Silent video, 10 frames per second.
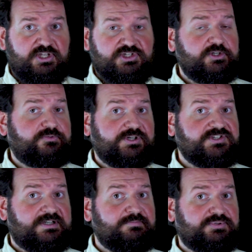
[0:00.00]
So, for
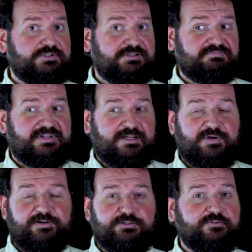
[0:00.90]
example, a
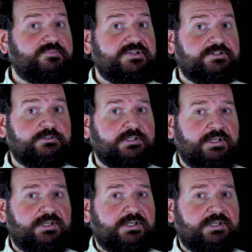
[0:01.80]
barrel of beer